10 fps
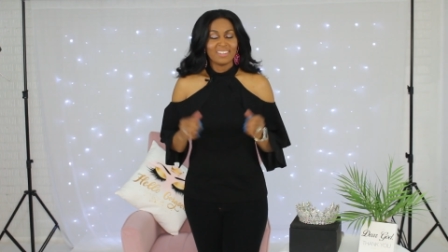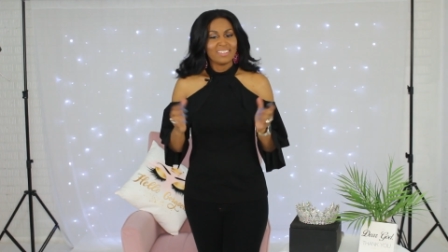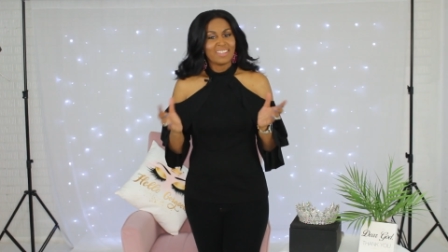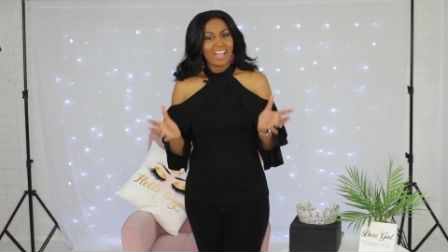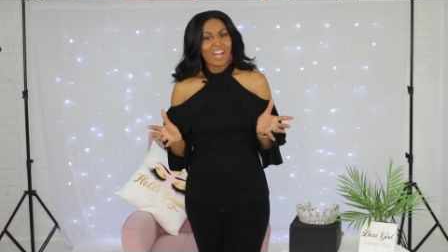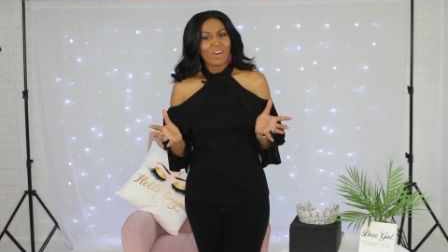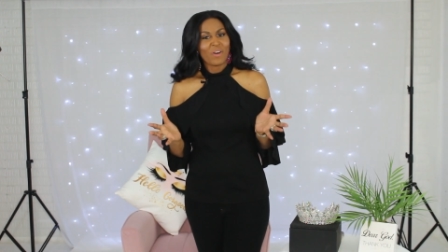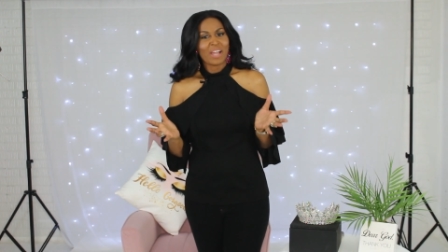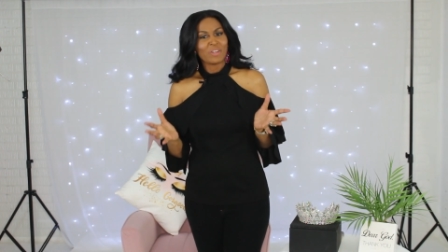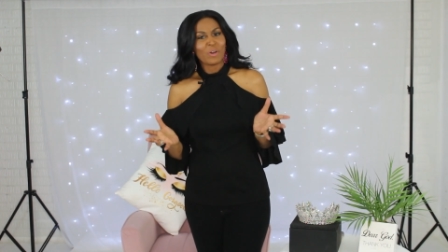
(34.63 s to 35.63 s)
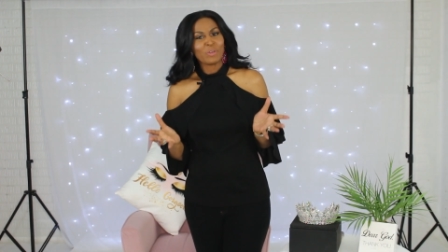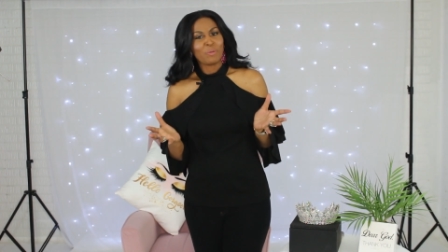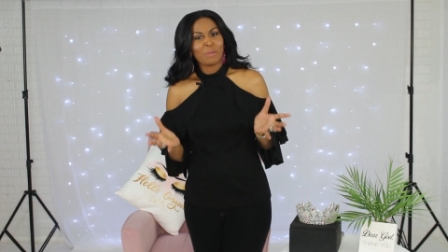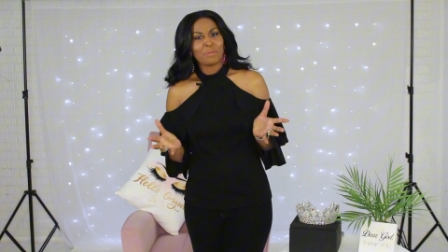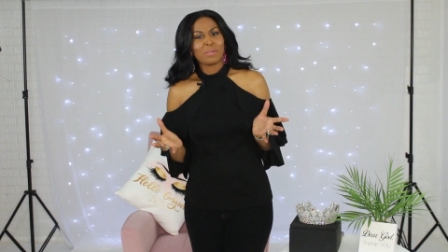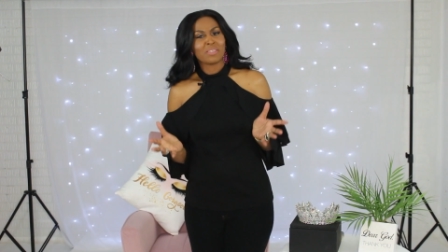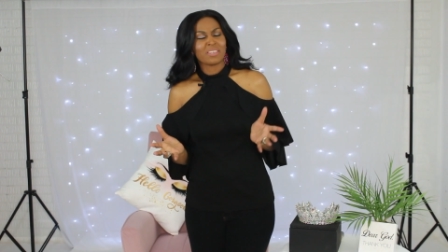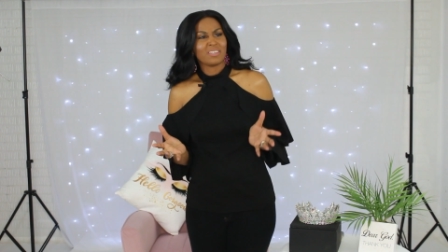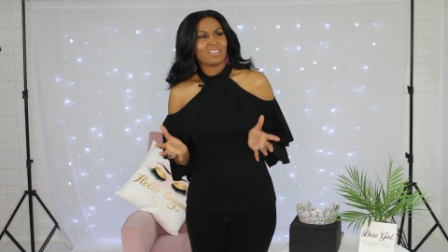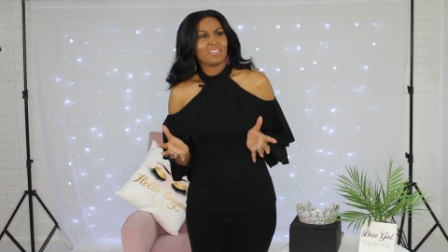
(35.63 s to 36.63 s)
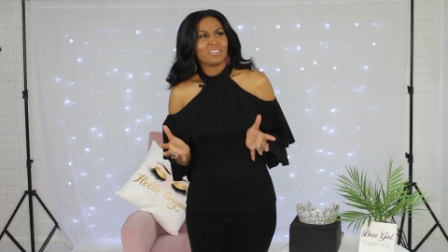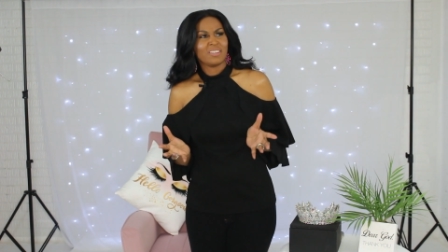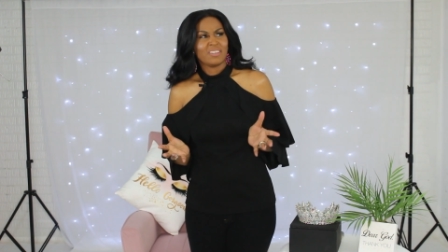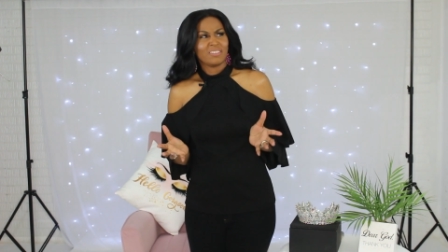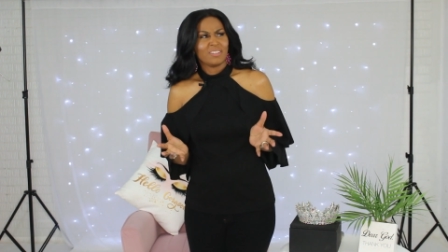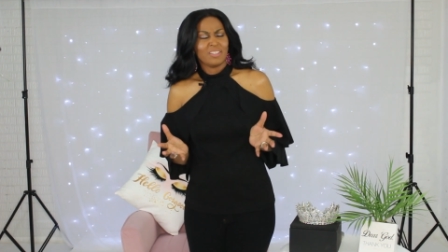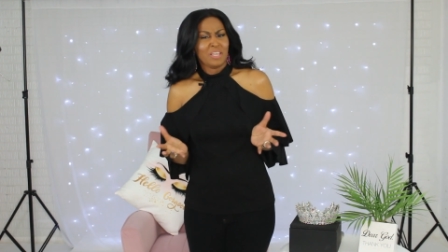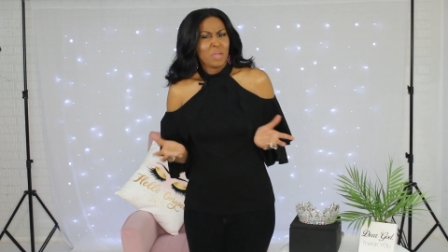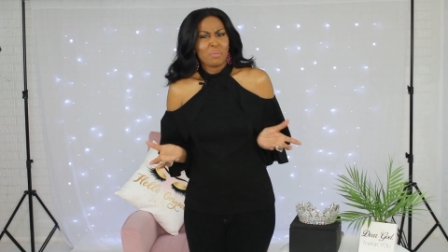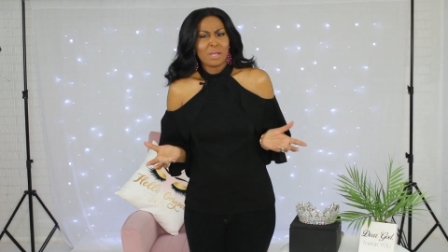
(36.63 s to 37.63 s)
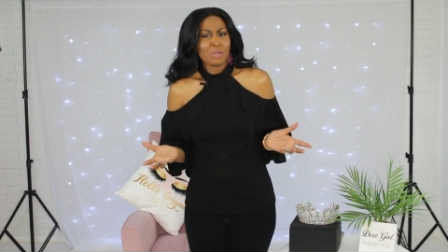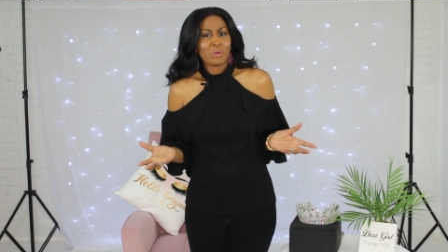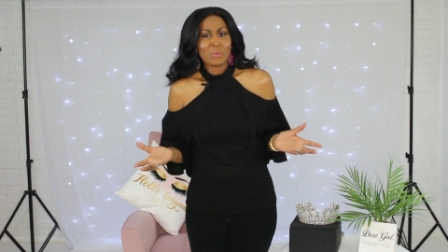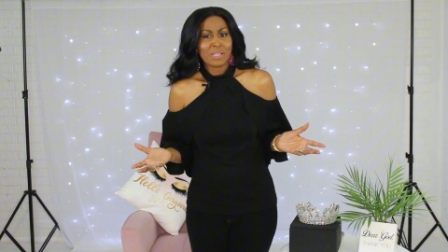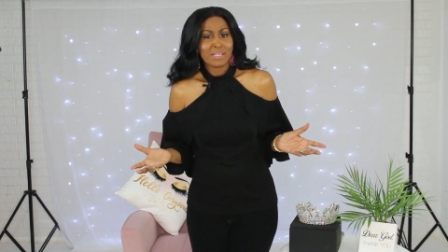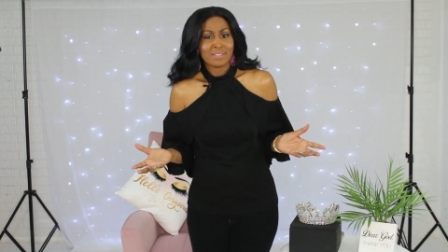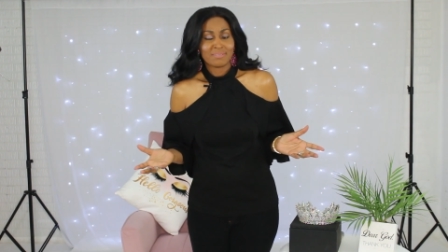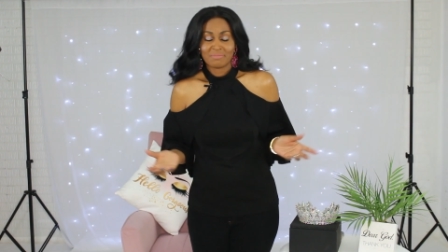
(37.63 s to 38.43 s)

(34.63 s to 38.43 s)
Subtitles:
Now, I know you may be thinking, am I a queen?